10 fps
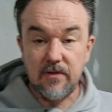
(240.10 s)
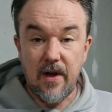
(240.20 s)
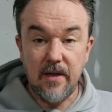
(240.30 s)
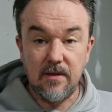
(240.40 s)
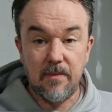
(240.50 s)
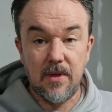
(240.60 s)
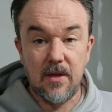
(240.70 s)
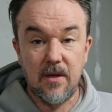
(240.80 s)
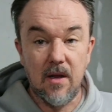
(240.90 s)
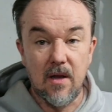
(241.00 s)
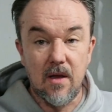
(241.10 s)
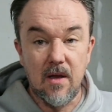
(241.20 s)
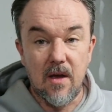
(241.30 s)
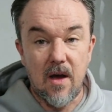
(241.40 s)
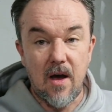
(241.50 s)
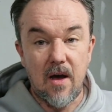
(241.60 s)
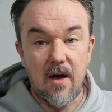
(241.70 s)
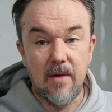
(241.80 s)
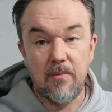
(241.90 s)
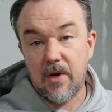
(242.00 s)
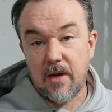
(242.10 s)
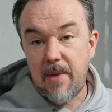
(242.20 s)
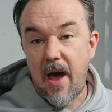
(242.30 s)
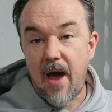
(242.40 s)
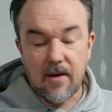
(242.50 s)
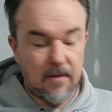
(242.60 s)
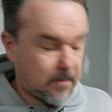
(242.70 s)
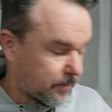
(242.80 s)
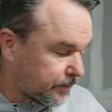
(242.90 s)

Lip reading: find something and bring it back.